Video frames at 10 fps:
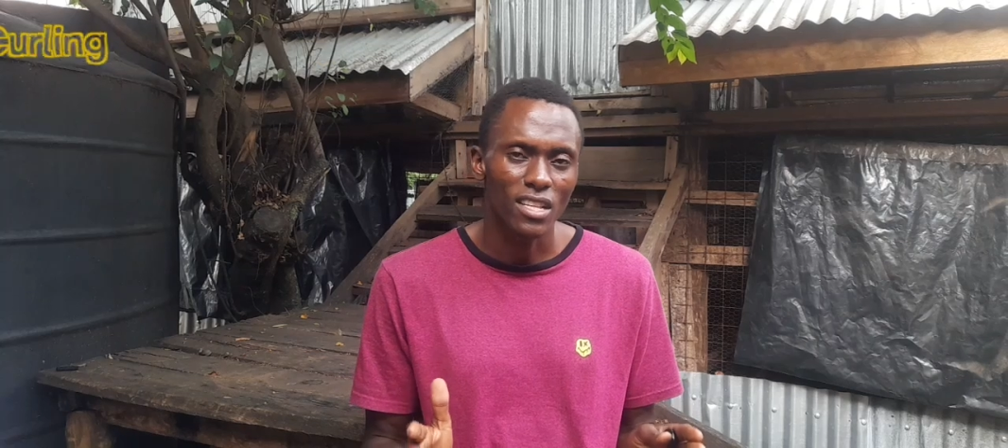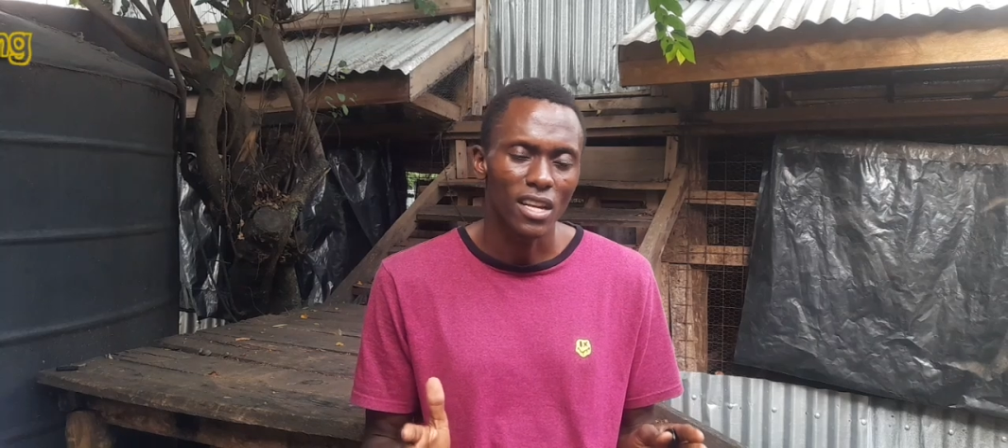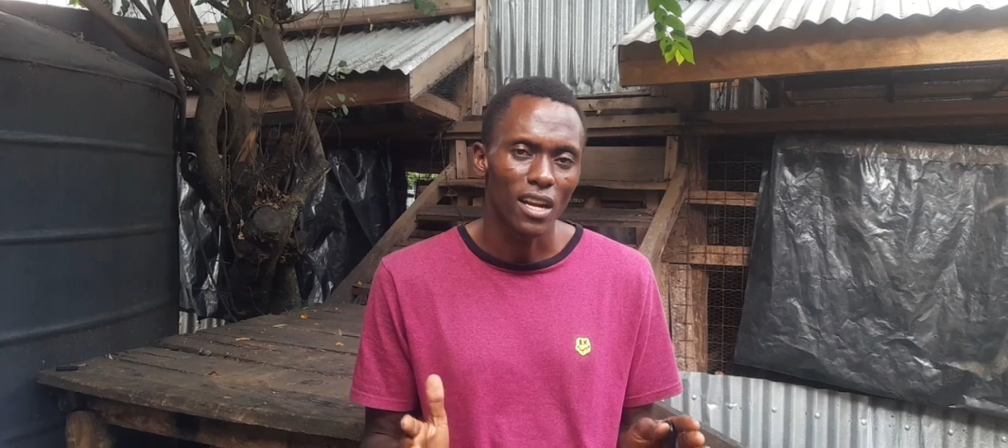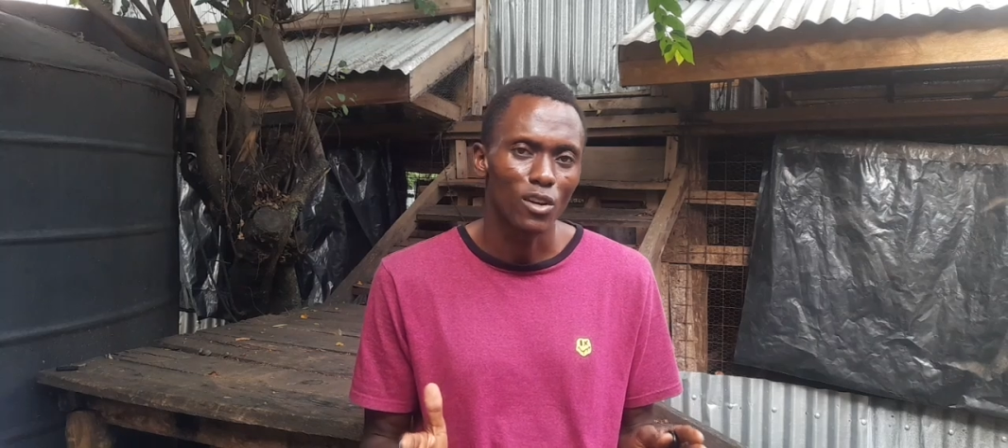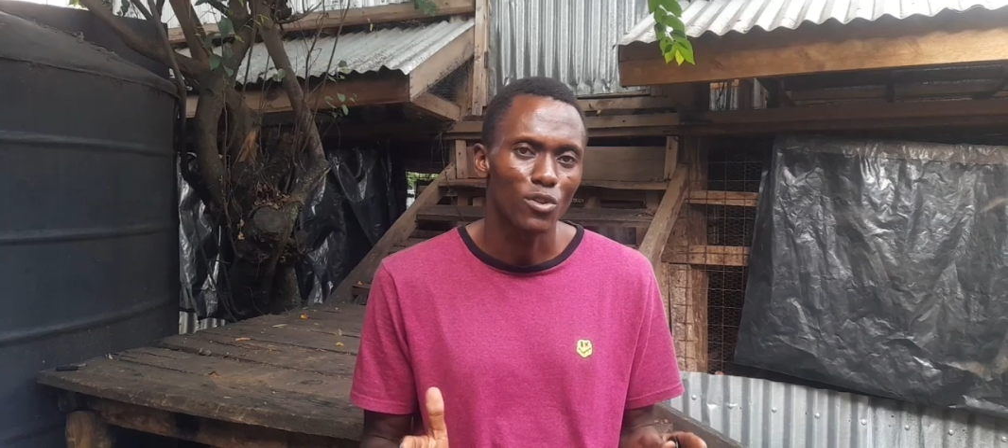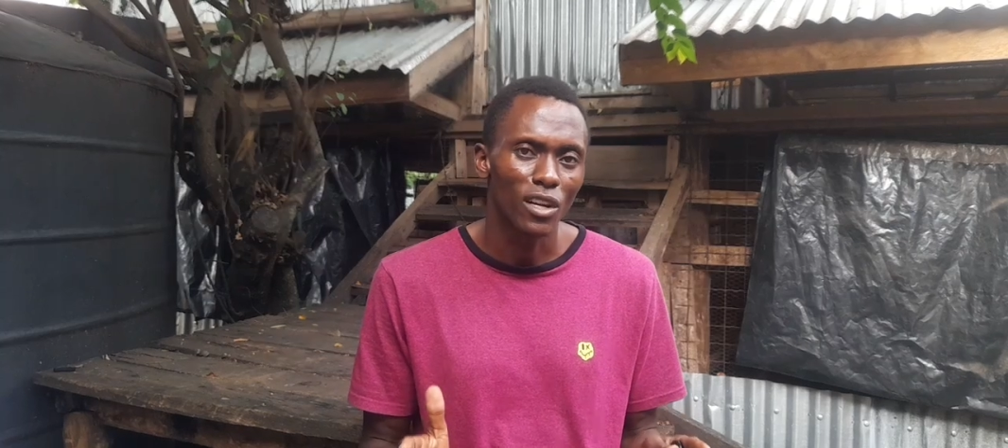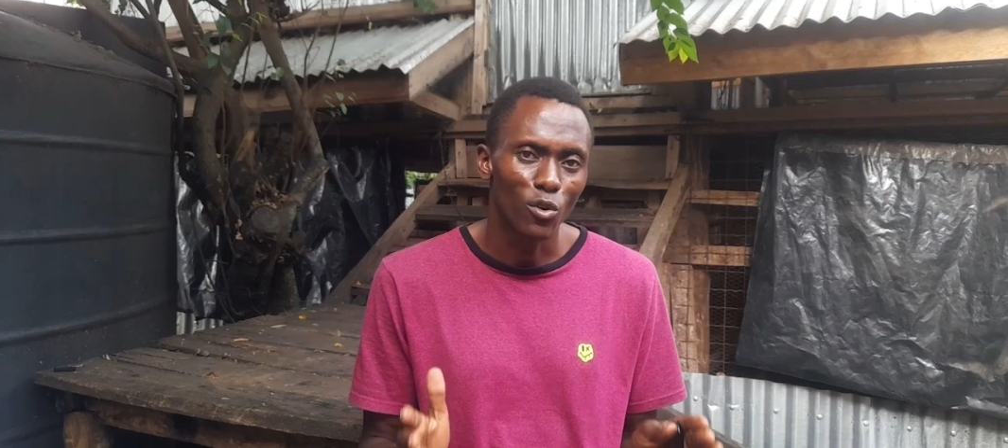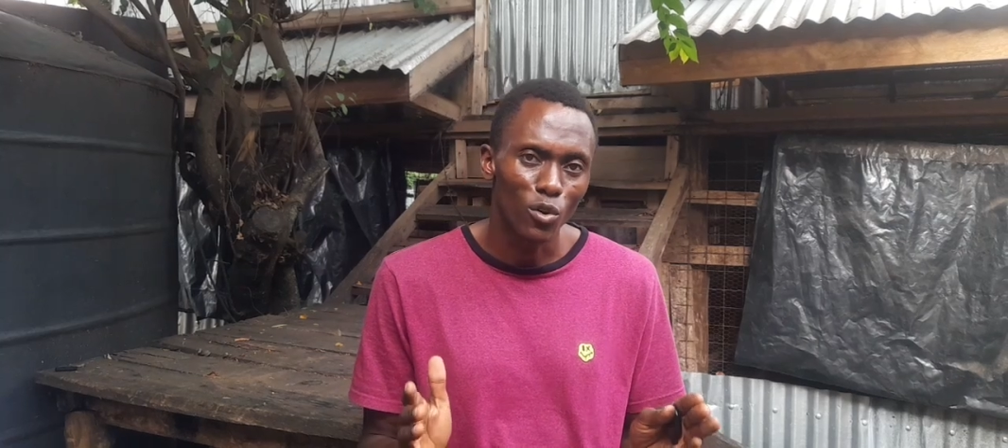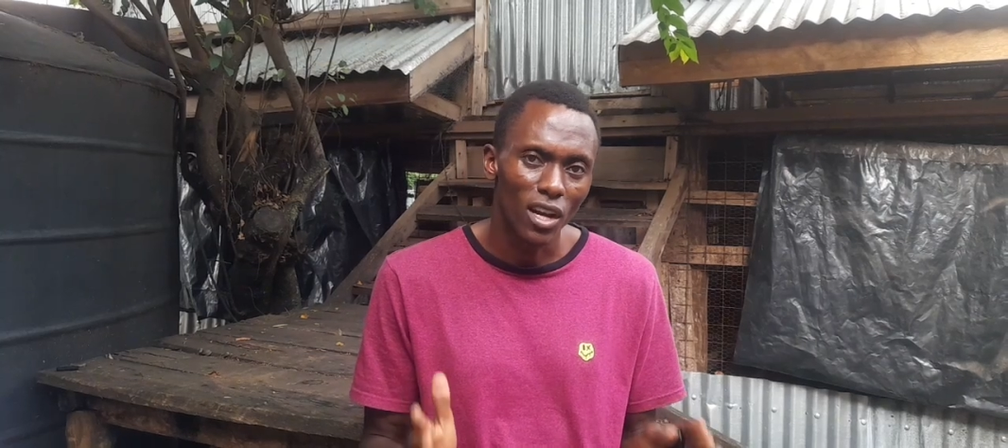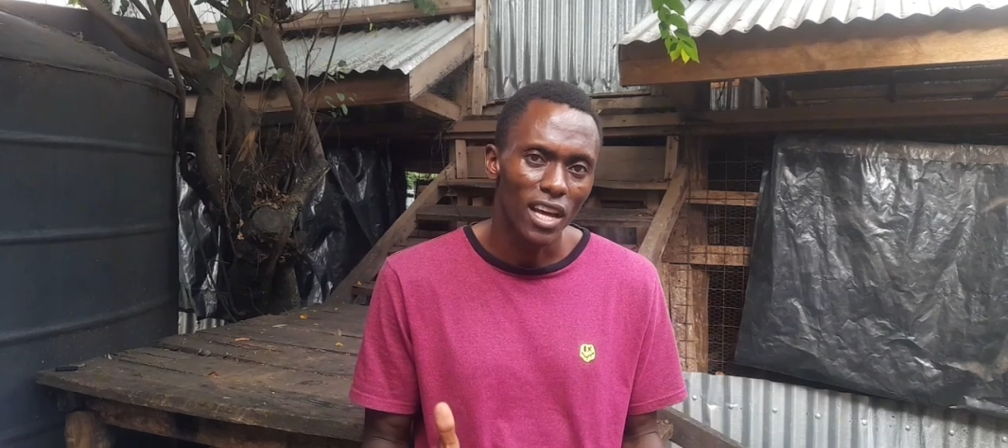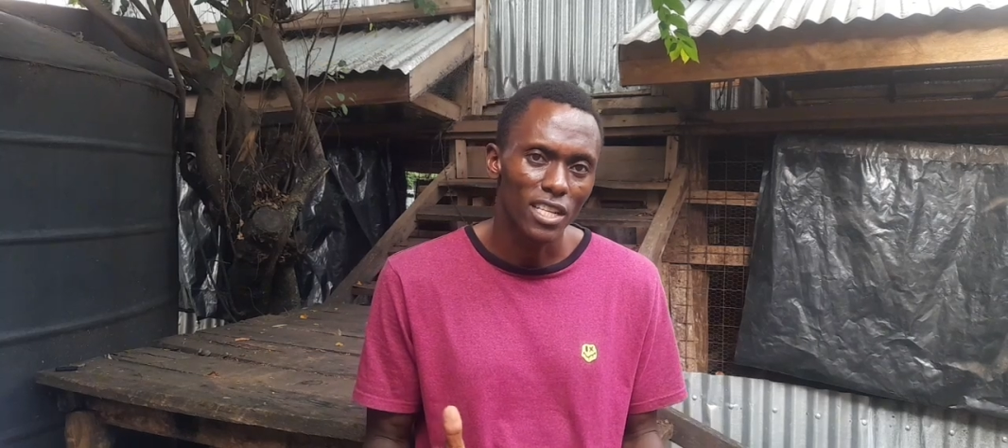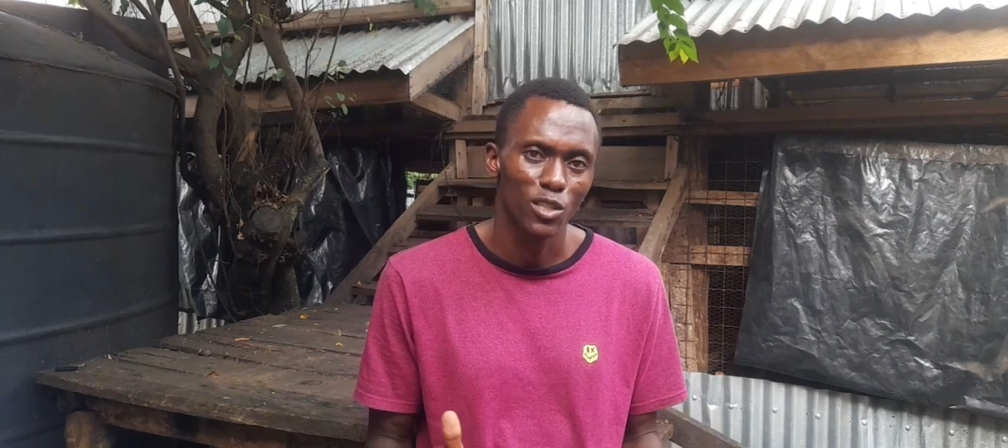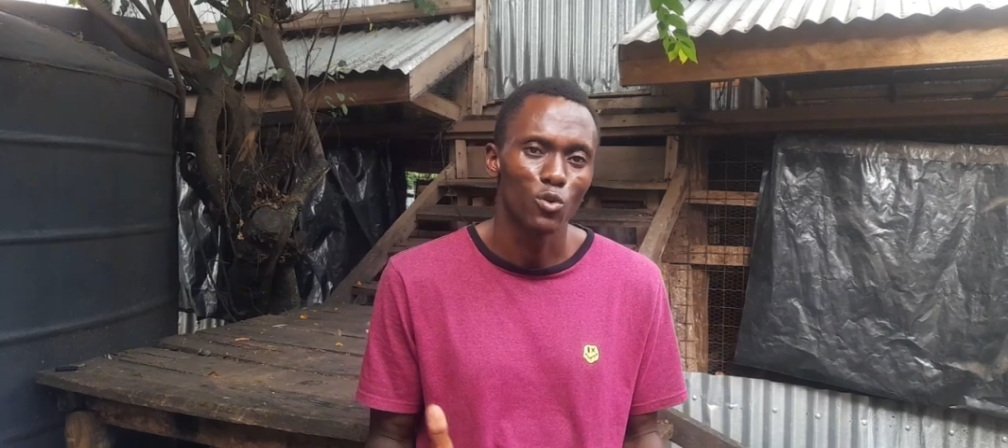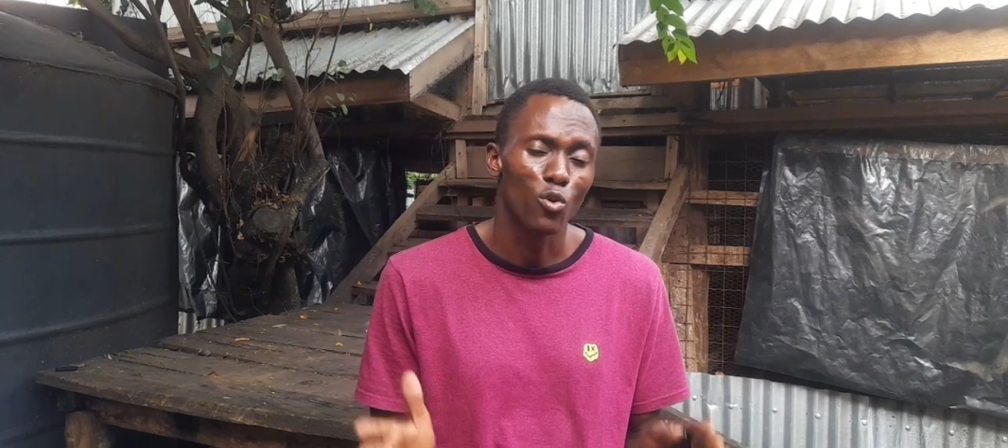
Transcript: that are actually good layers to